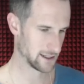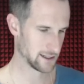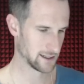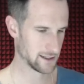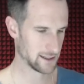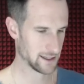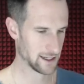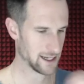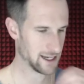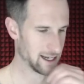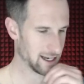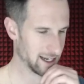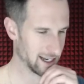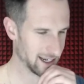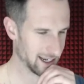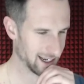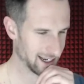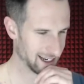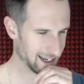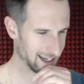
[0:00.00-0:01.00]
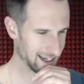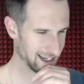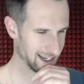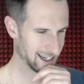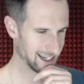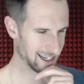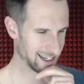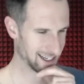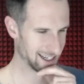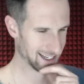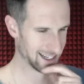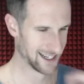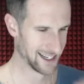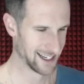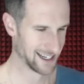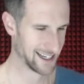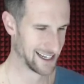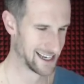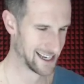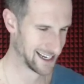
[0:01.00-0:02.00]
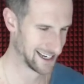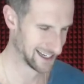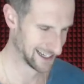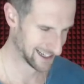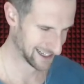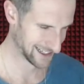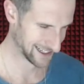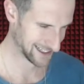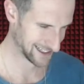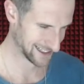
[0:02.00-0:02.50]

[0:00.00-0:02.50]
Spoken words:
(no one is talking)